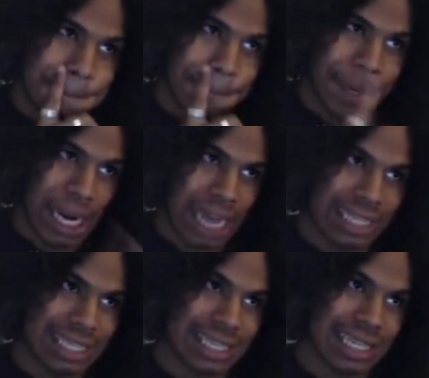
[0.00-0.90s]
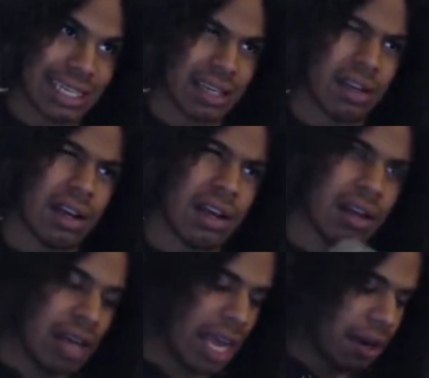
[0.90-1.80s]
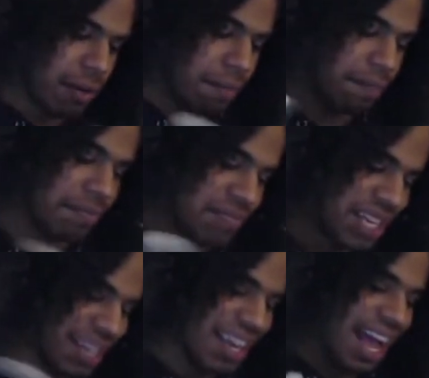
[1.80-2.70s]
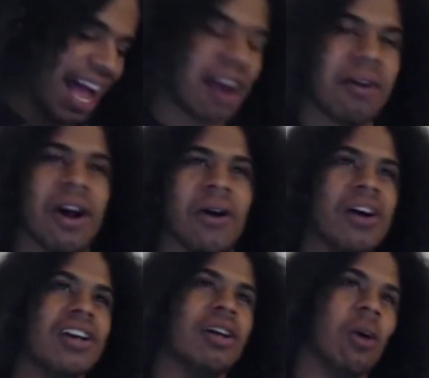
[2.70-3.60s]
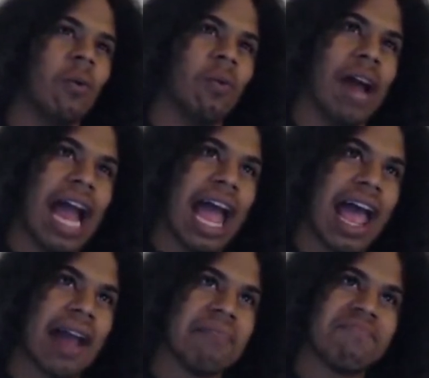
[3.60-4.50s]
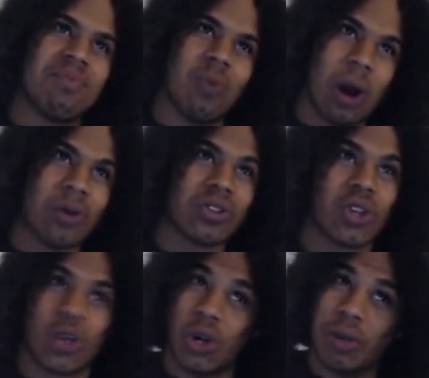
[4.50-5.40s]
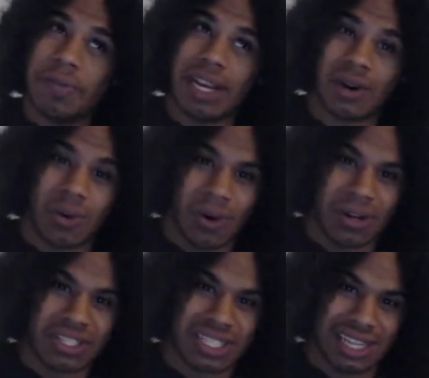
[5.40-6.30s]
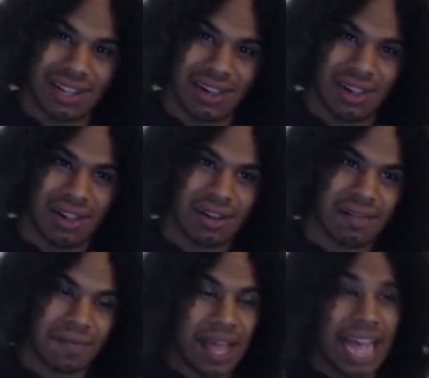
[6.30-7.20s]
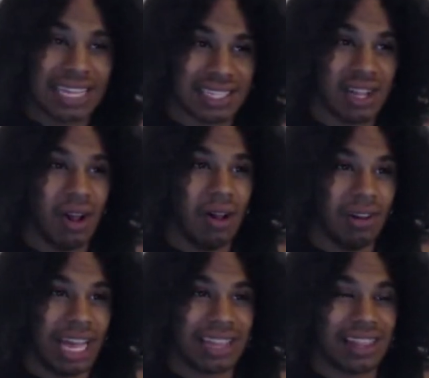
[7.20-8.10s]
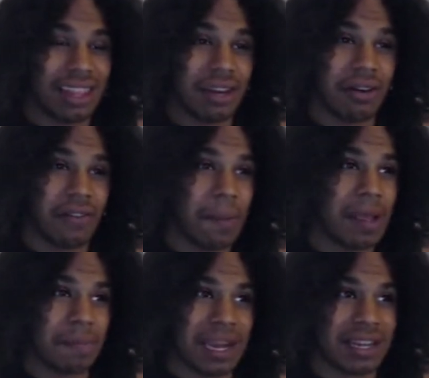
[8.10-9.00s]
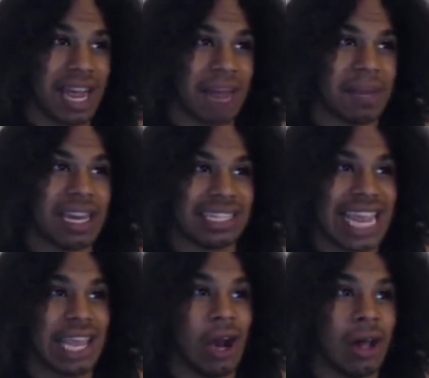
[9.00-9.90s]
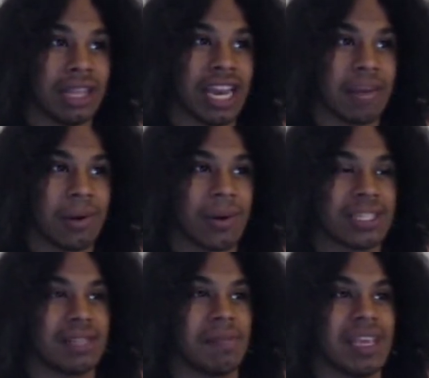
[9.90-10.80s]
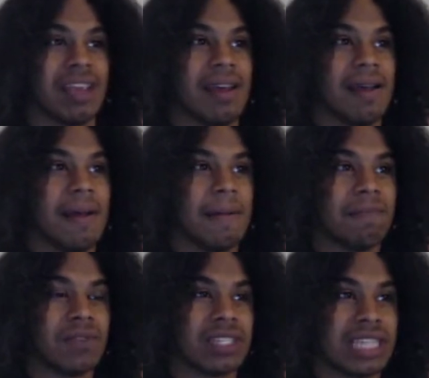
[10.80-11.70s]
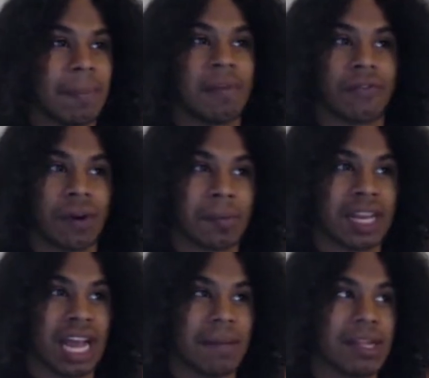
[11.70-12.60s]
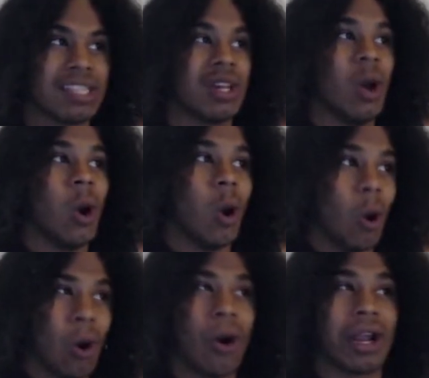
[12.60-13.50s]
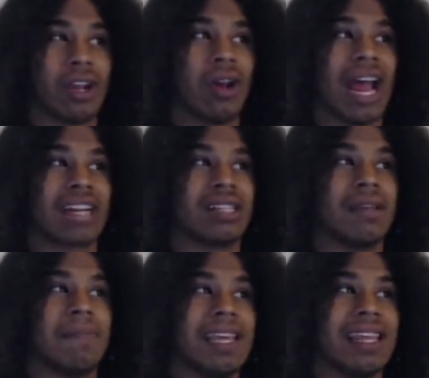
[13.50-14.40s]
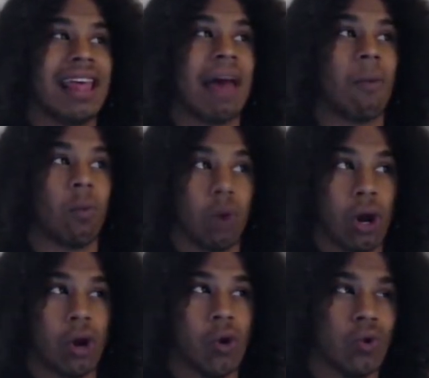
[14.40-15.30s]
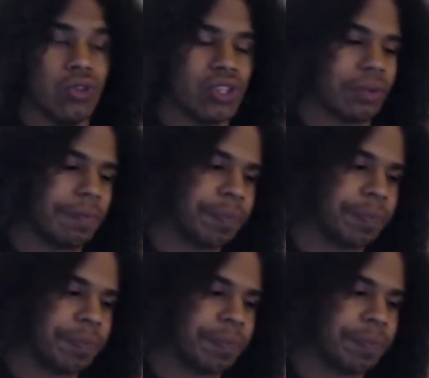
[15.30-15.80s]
but I don't know. Rose could be a quartz still. I still like the theory of her being pink diamond and taking on the name quartz to be separate from the diamonds, or it could actually be that Rose